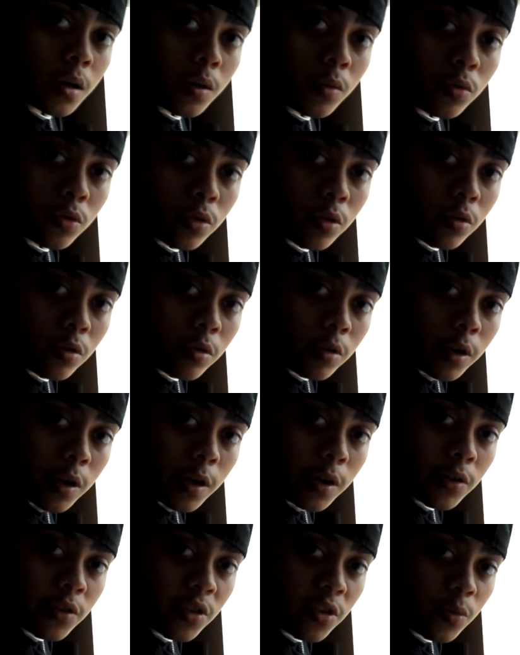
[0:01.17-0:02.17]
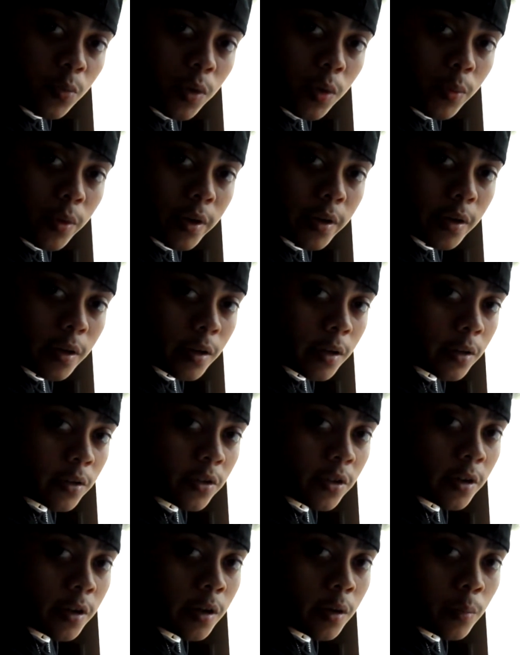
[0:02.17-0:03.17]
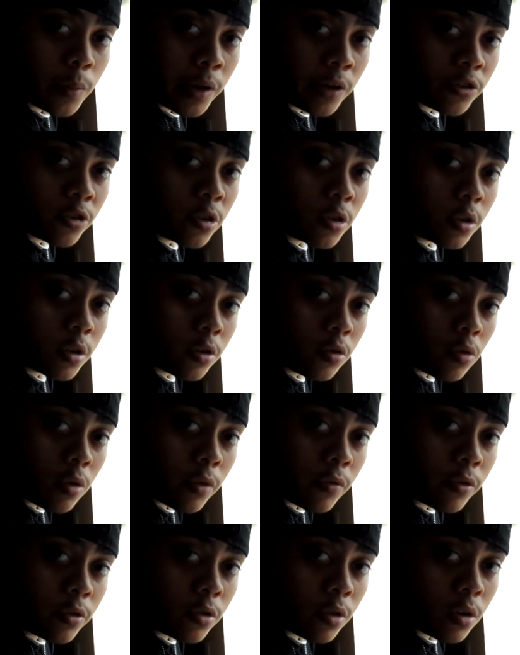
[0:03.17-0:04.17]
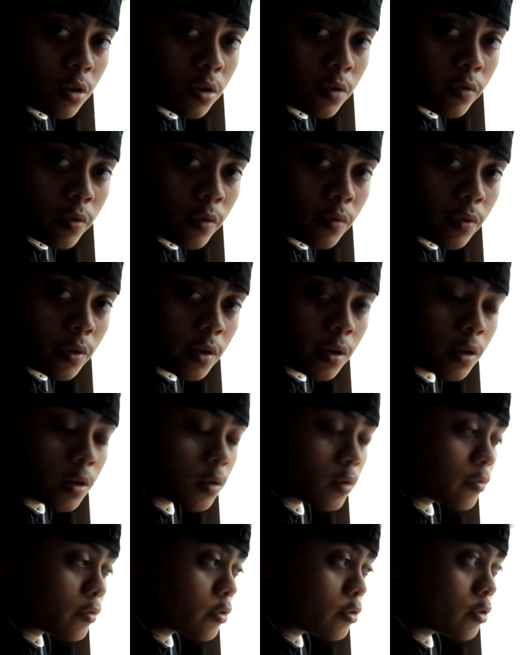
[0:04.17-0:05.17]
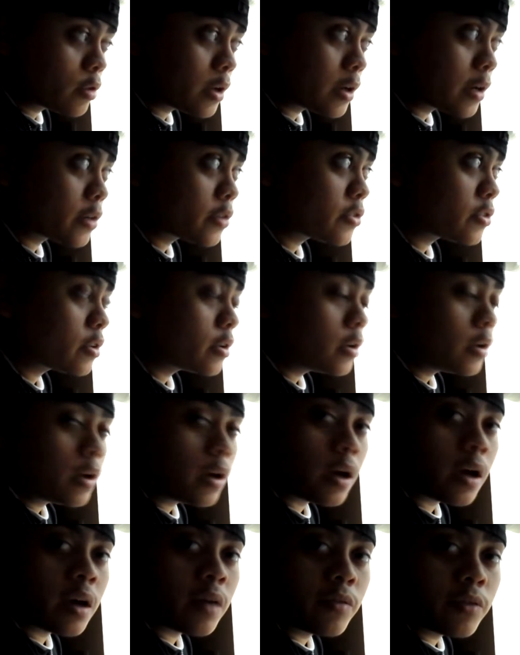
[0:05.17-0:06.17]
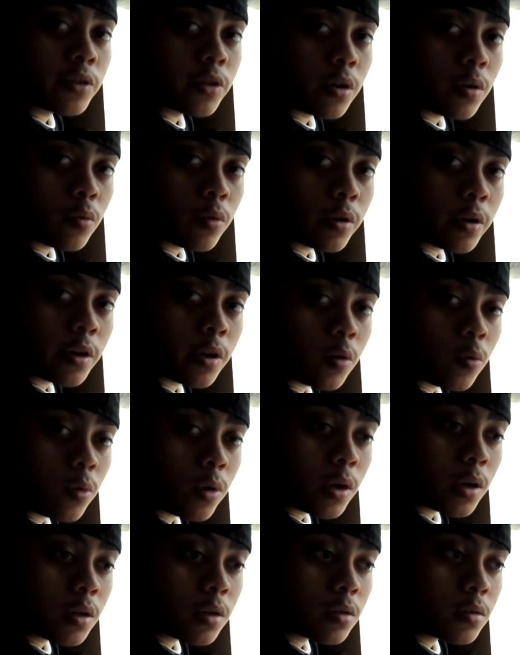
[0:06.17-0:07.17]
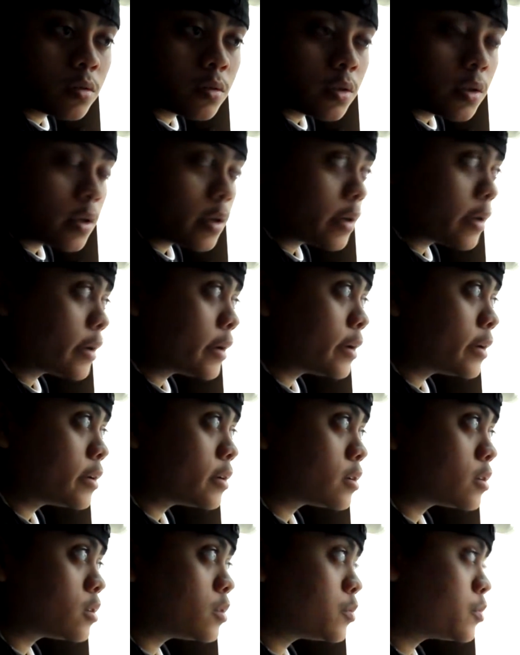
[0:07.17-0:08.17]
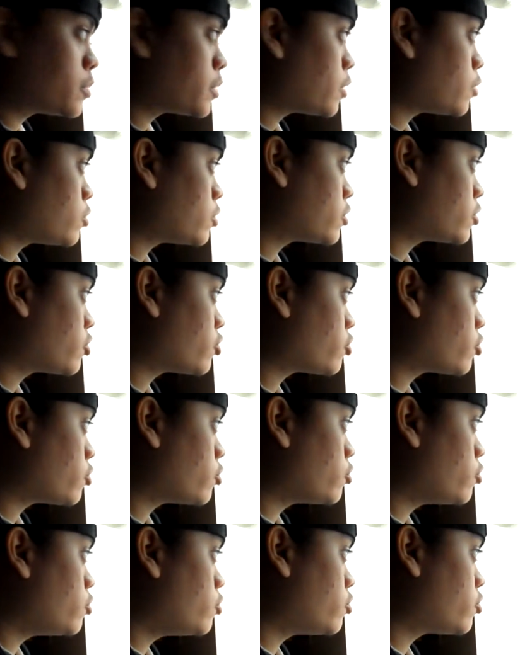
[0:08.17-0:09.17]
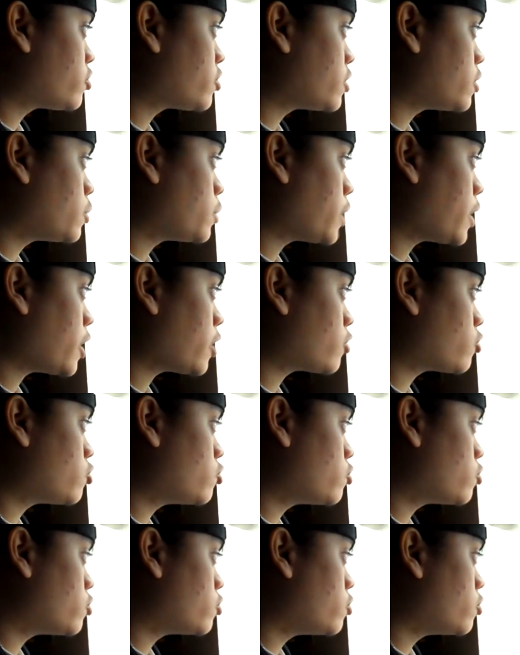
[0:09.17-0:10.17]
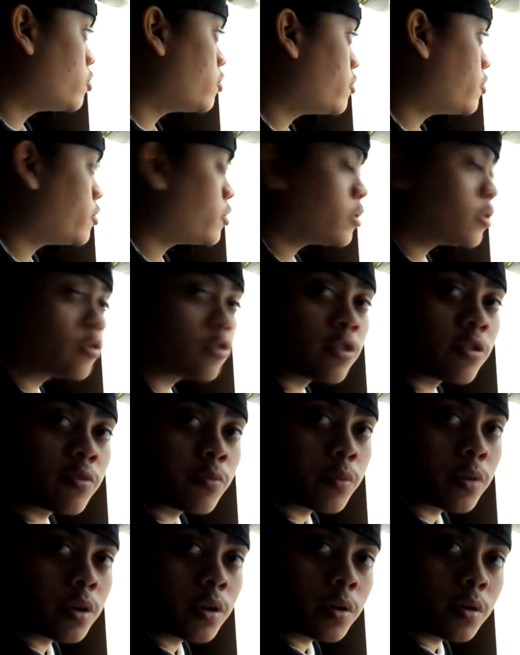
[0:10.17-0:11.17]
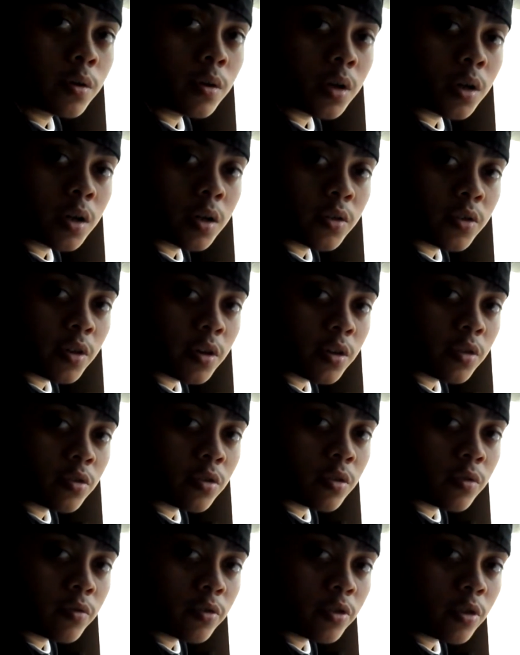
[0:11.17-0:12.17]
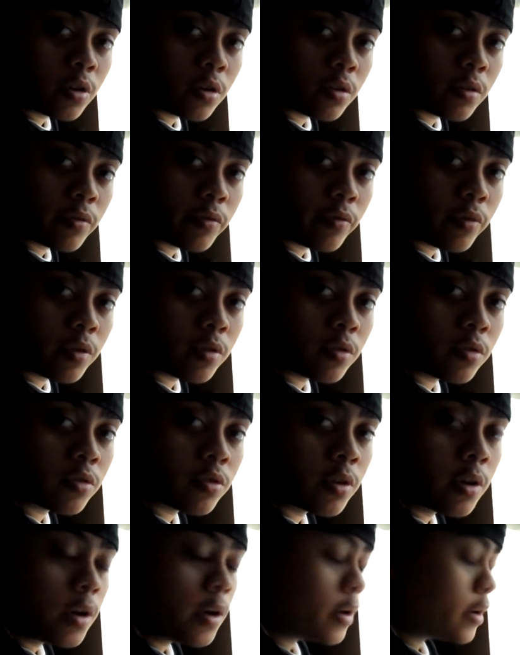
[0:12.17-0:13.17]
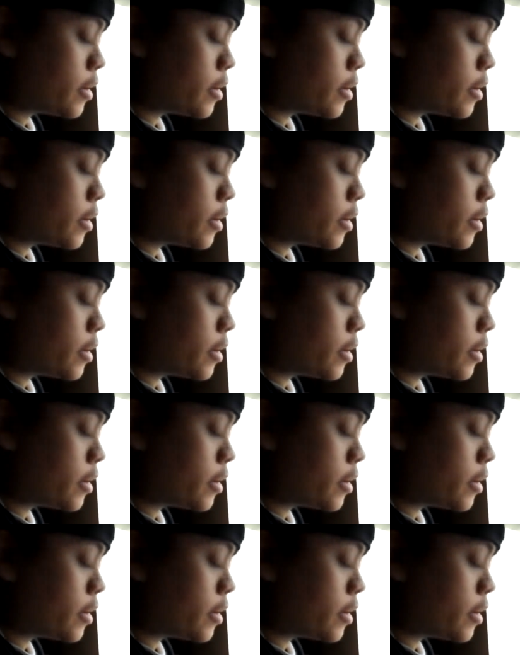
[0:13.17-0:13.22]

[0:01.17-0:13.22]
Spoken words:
Hey, what's going on, guys? It's me, Mike, and today I'm actually going to do a photography video for you guys. I haven't done one in a while, and I want to show you some actual footage of me taking some photography photos.